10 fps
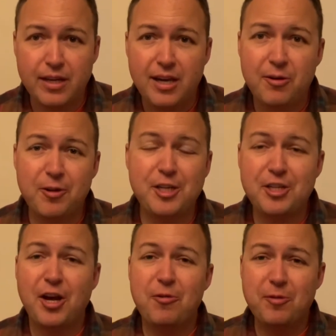which
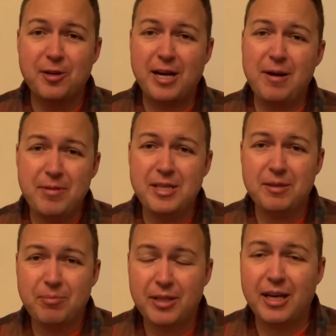will come into
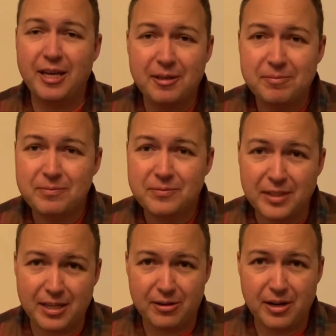play
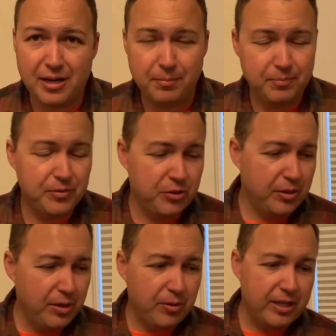later on. So,
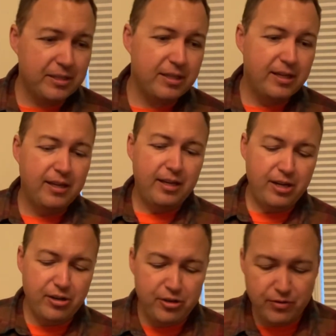anyways, here
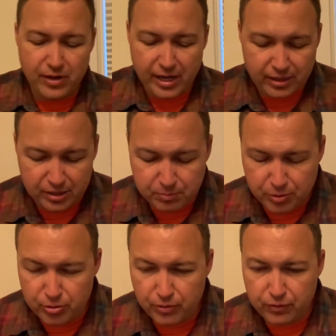you've got this
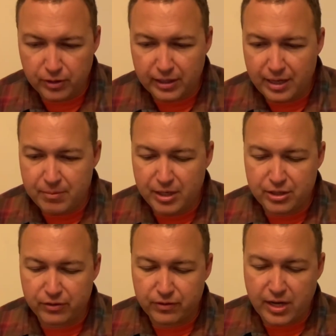beautiful image
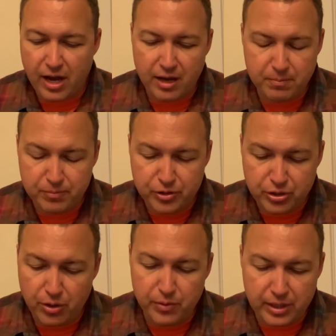of God
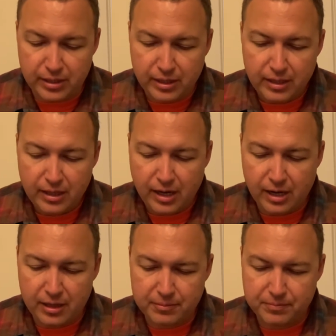showing
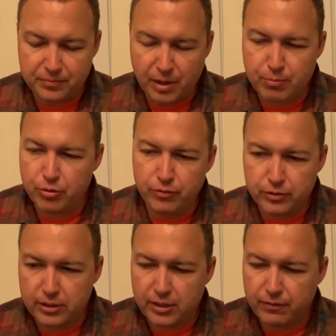um, approval
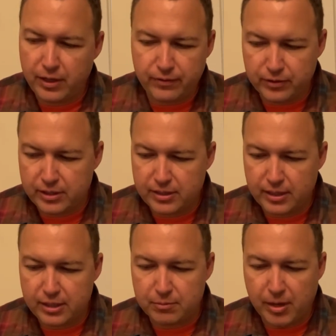to the faithfulness of
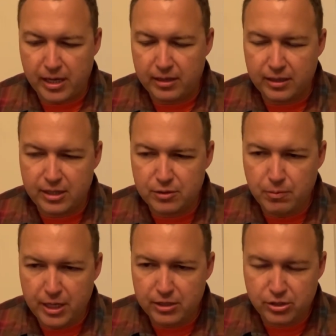these men, and these
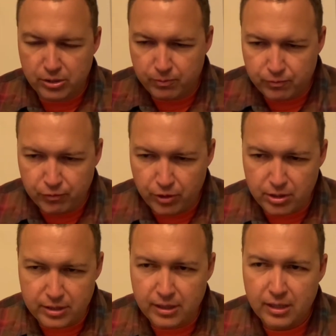men
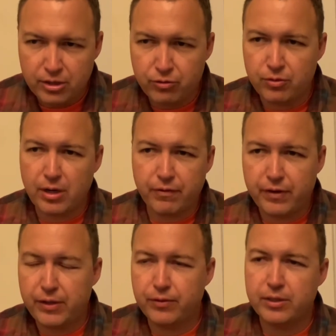subvert through their
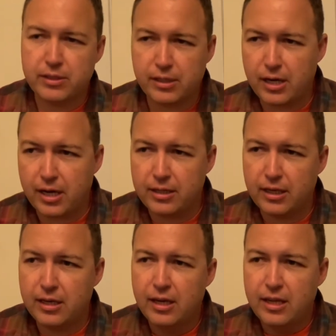faithfulness to God.
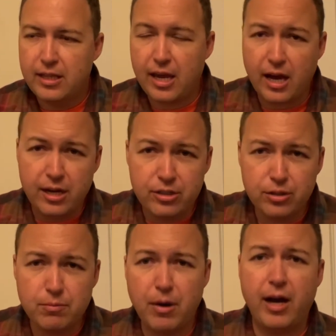They they
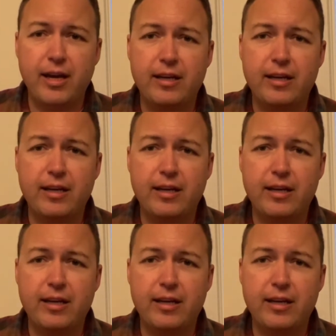undermine